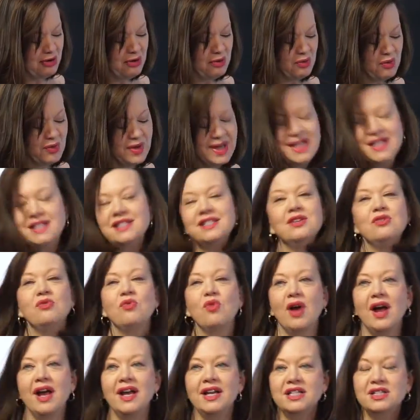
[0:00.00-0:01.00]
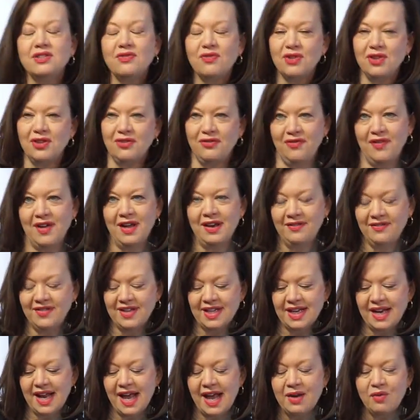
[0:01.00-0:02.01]
who reads and writes for the fun of
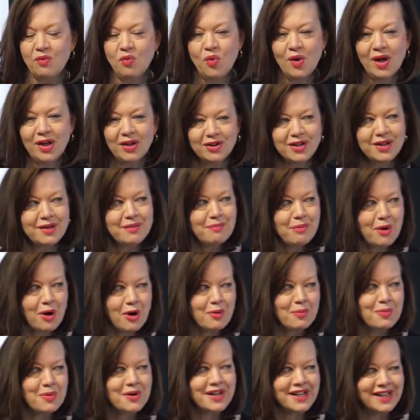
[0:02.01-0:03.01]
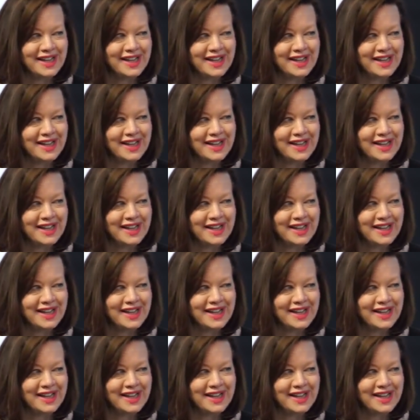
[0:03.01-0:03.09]
it. And welcome, Barbara